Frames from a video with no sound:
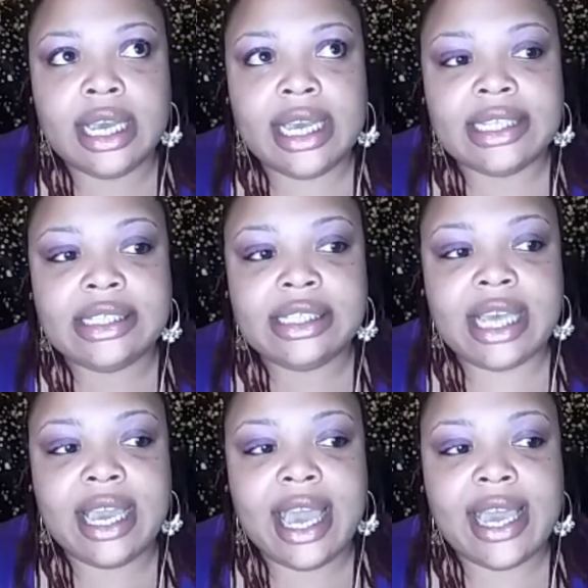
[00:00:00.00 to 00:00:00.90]
and
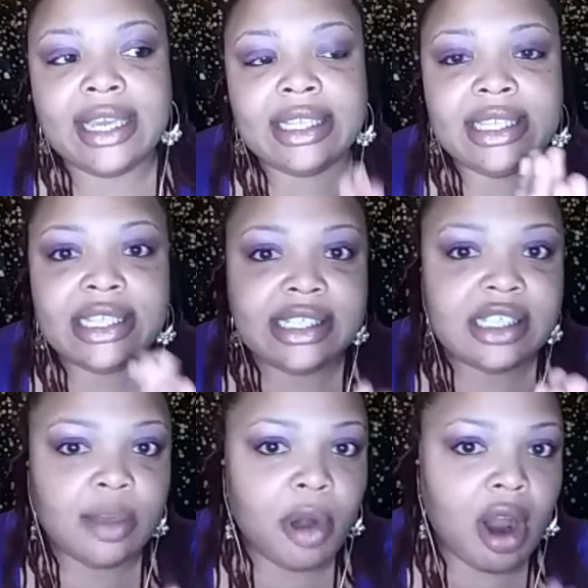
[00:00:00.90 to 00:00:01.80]
say, hey, this is
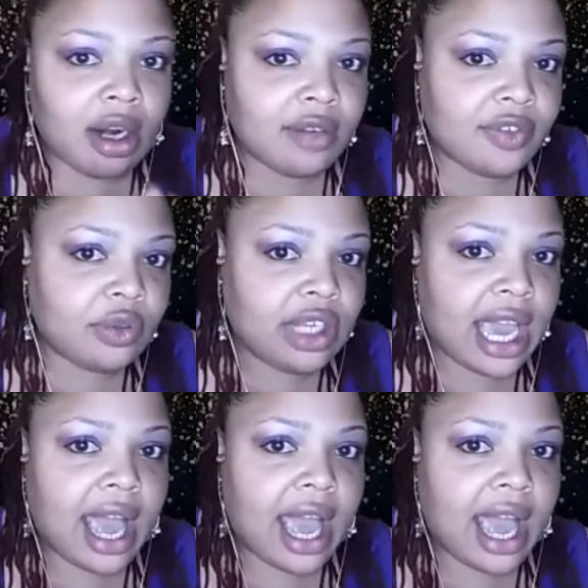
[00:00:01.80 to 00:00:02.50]
the part of you that